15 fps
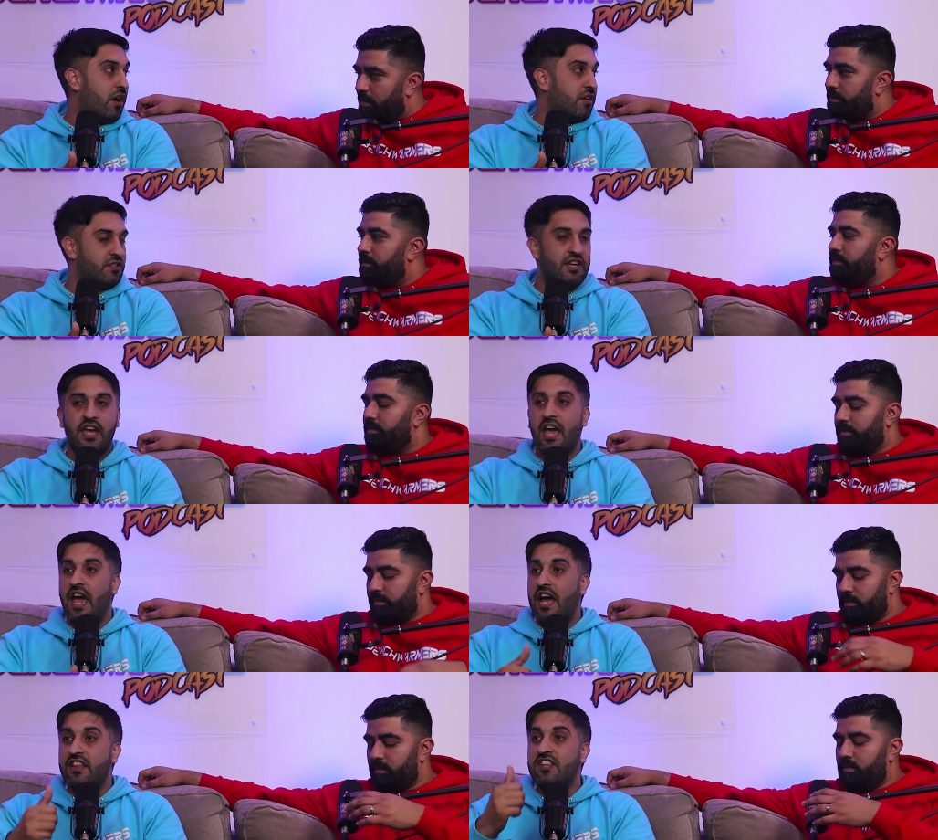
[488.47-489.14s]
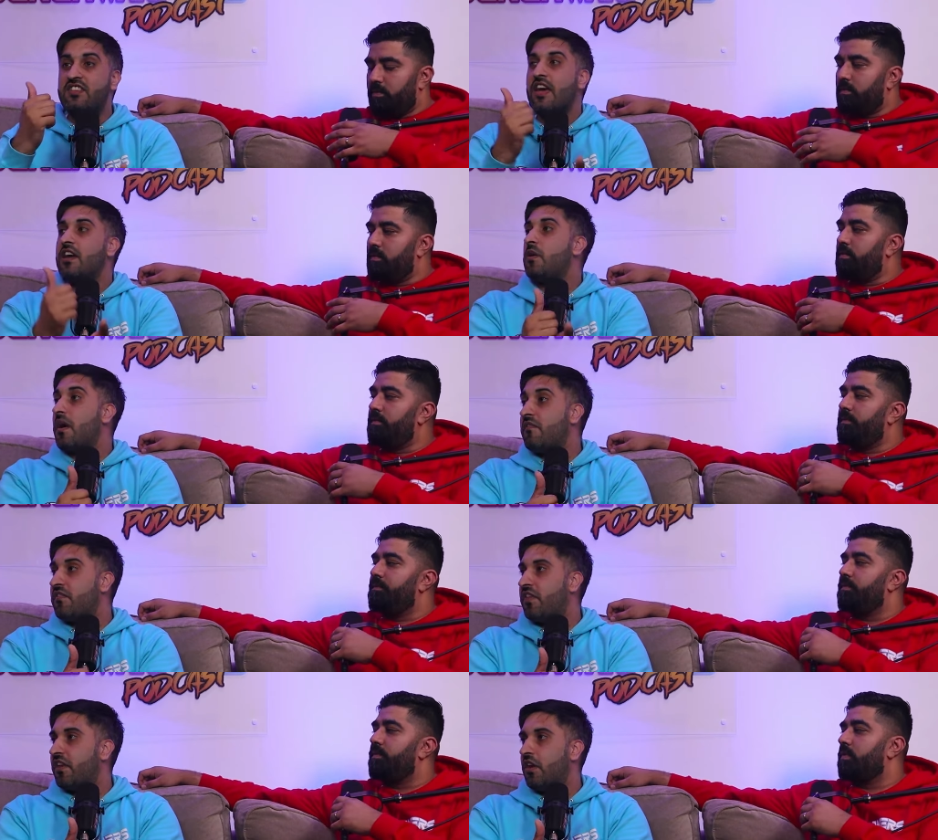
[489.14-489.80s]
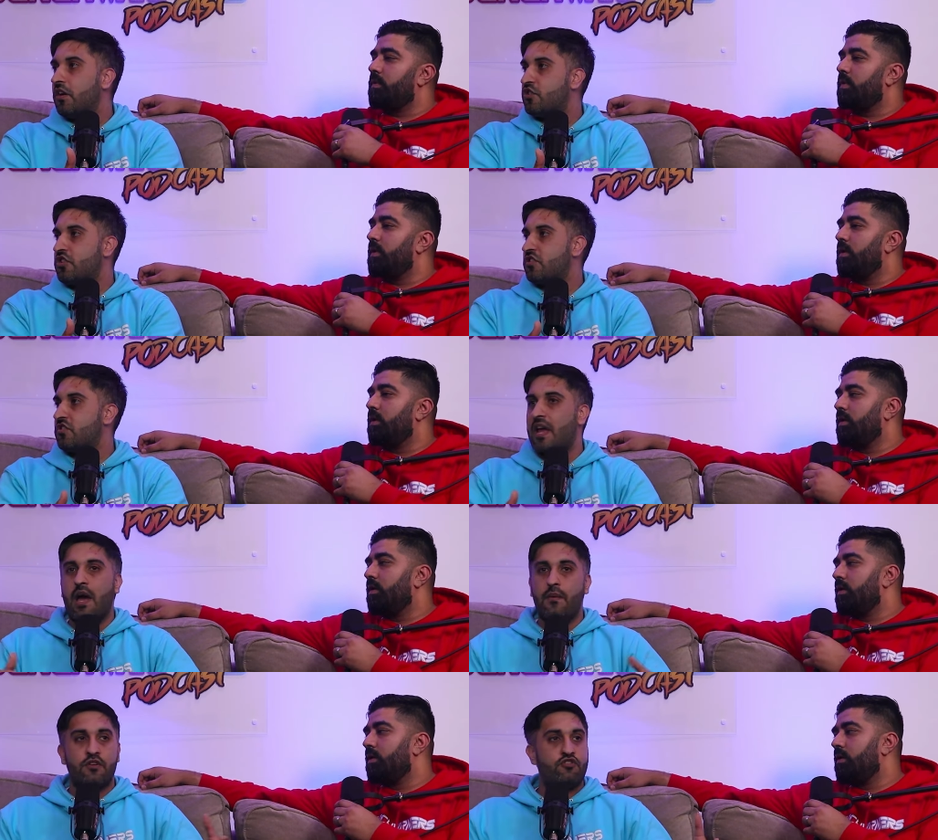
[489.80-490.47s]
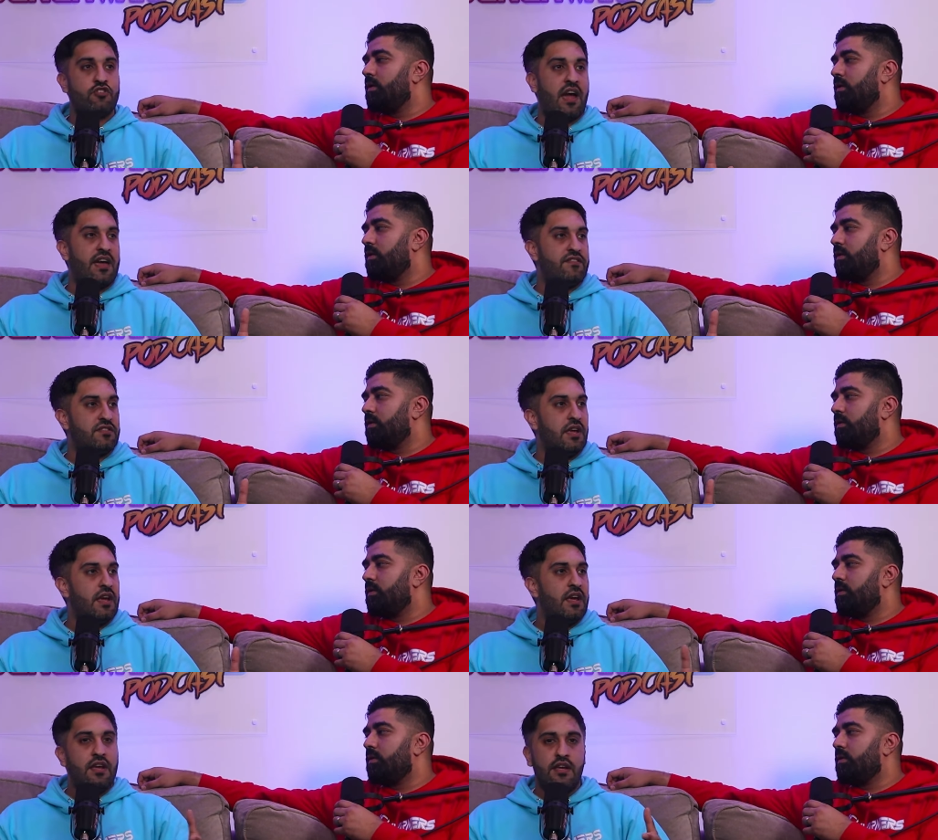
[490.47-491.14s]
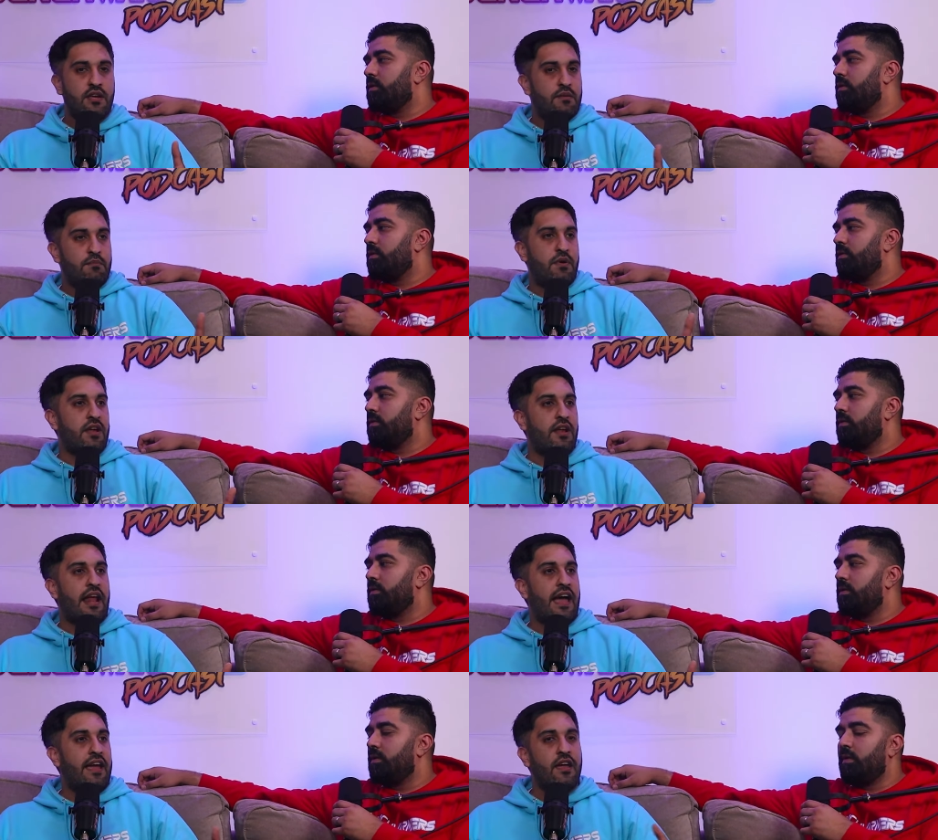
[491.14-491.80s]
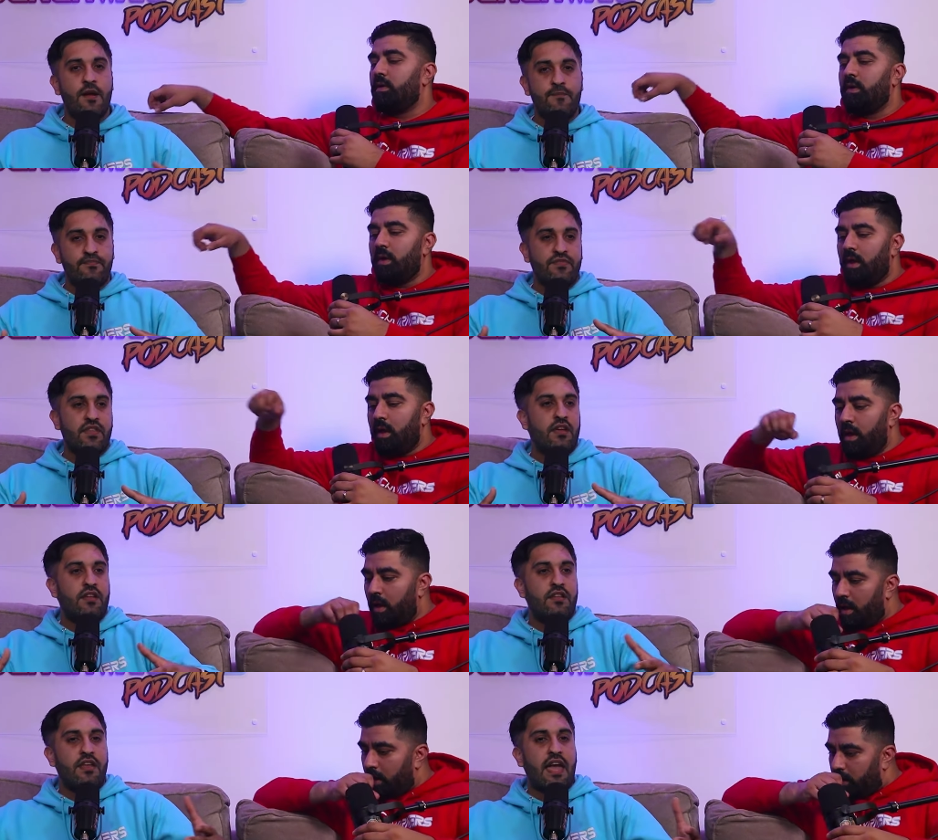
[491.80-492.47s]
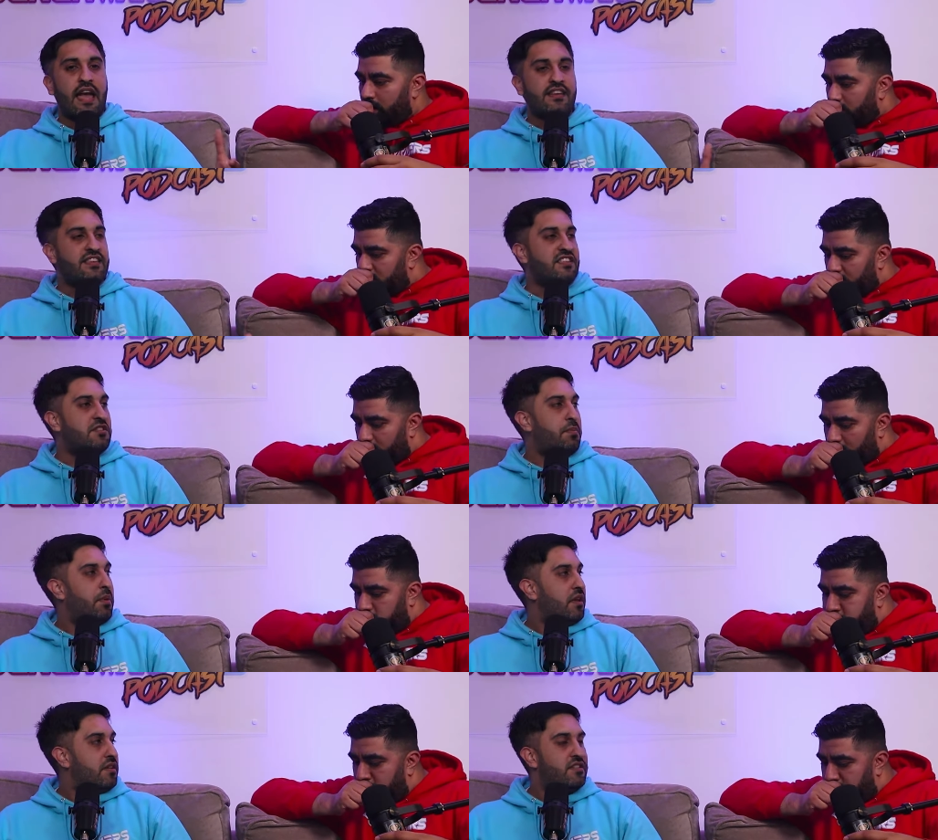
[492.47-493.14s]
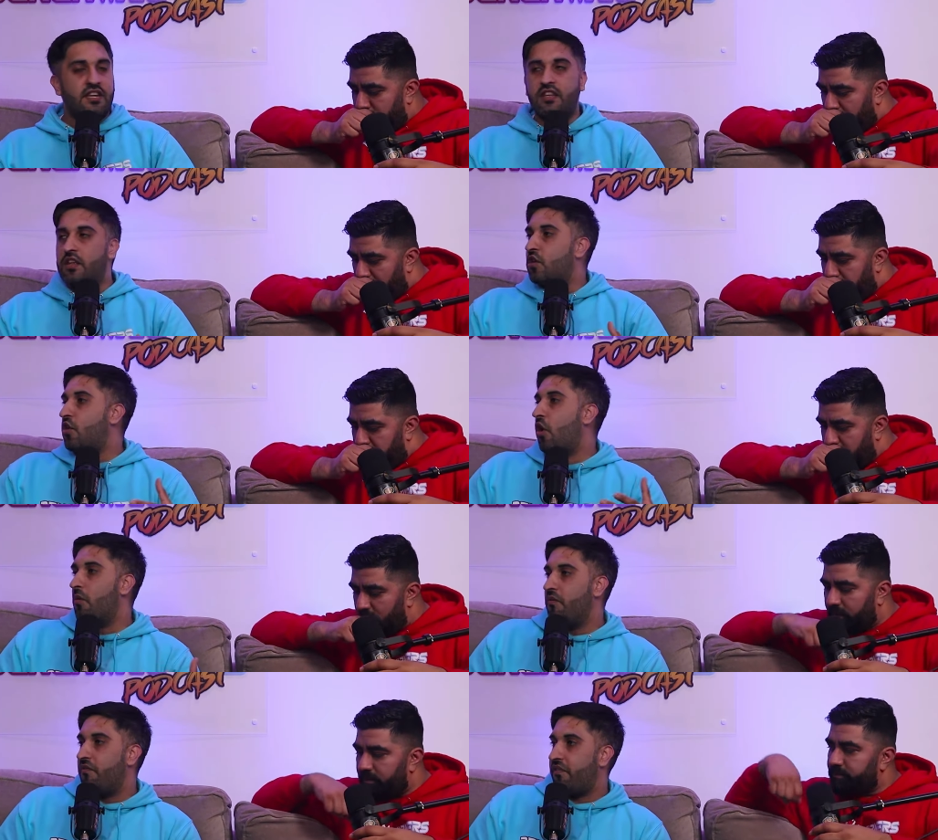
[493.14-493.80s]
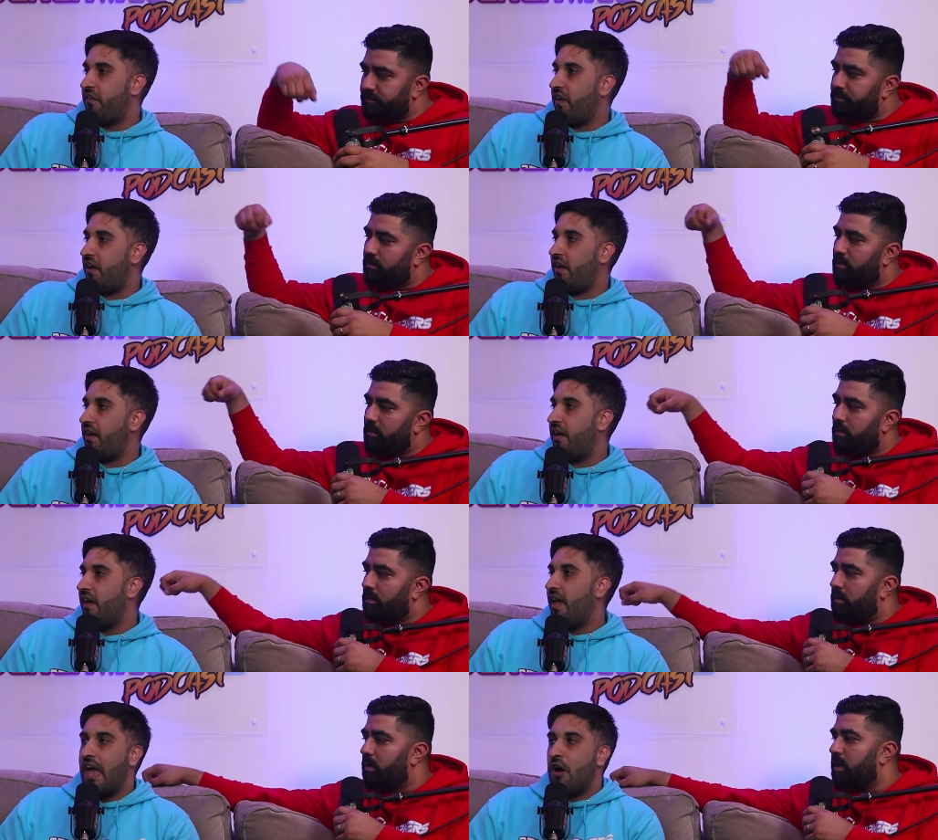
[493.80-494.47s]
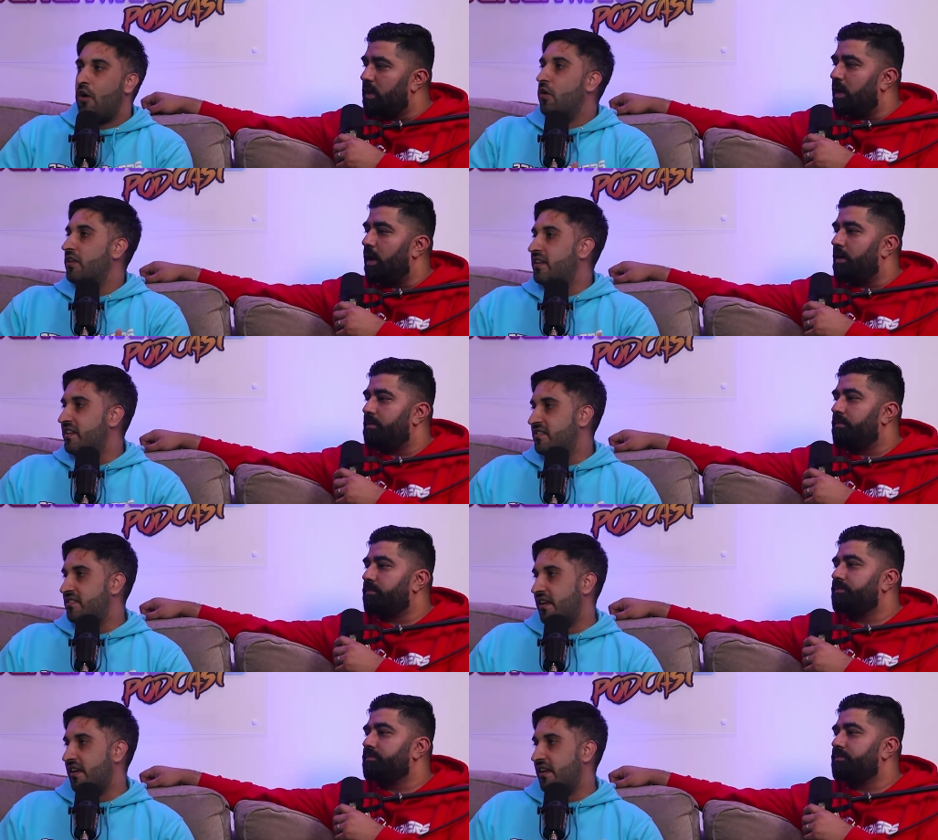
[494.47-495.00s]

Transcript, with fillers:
Speaker 1: cars, and they tell you everything, not just how it drives, but like the accessibility, the comfort. So I'll,